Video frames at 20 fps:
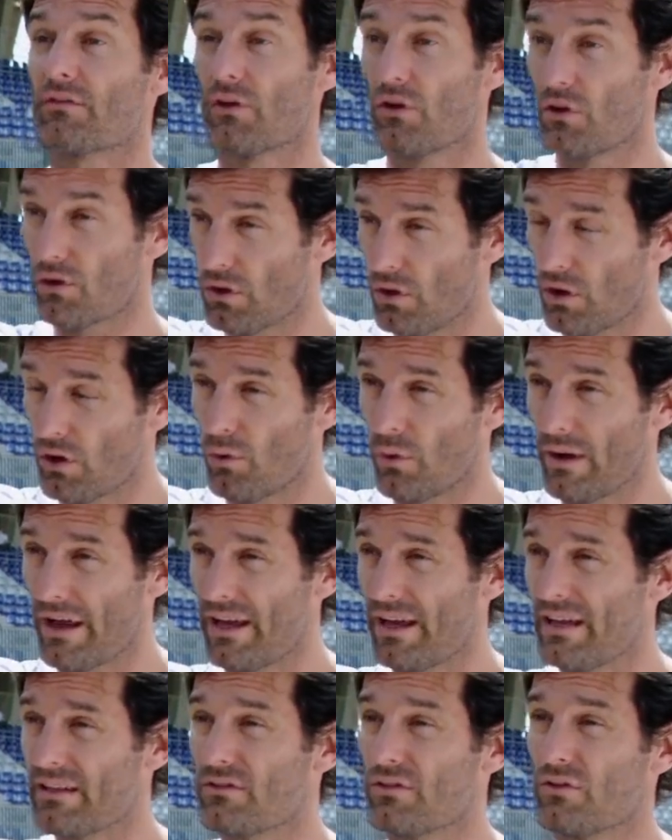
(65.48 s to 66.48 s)
you have to look a long
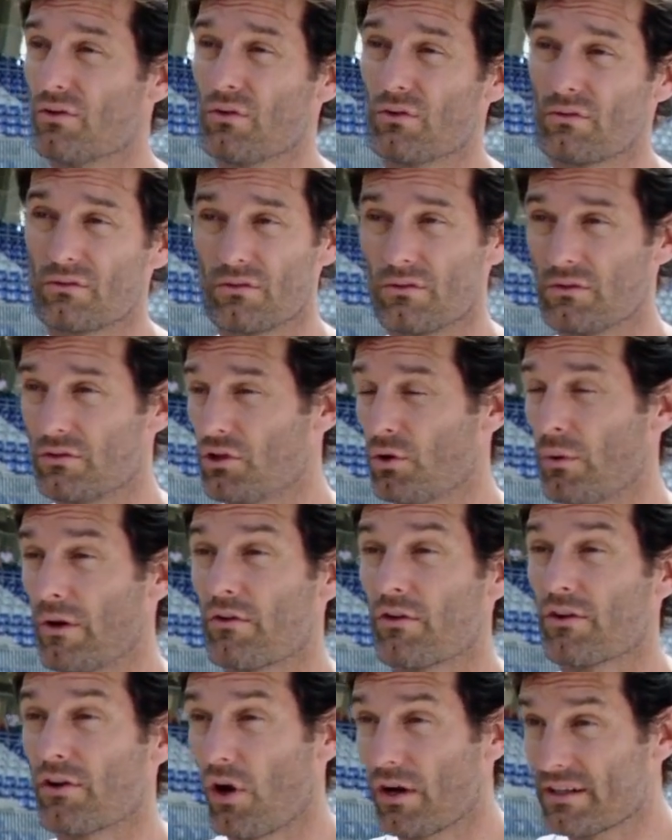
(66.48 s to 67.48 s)
way ahead to do
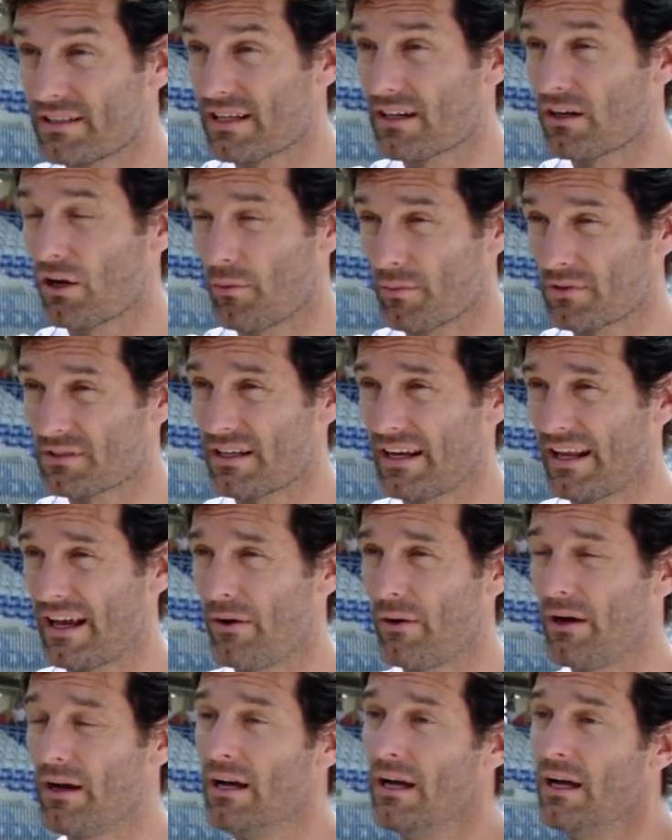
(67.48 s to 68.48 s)
290 kilometers an
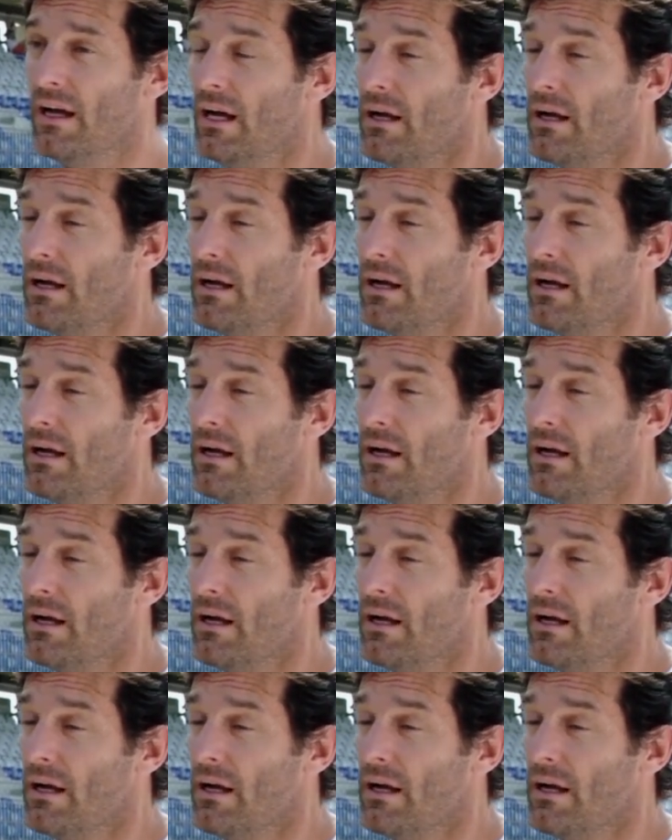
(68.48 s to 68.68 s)
hour